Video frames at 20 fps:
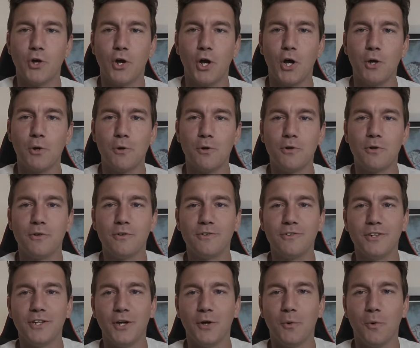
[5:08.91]
I
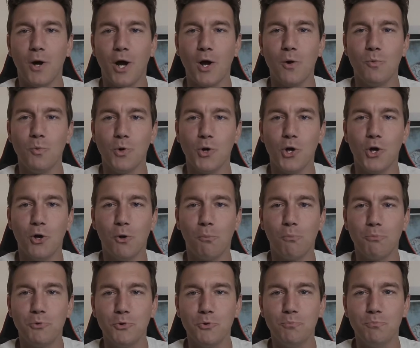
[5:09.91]
you know, I will
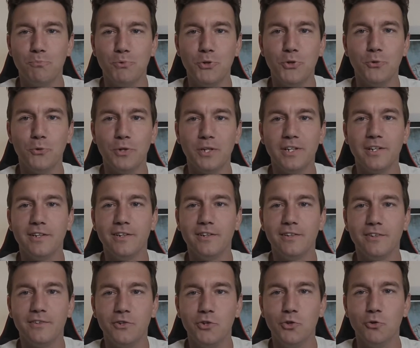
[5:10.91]
help you, puny
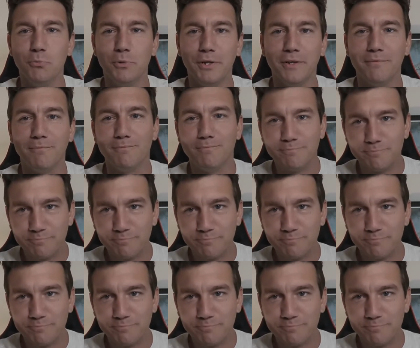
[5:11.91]
human.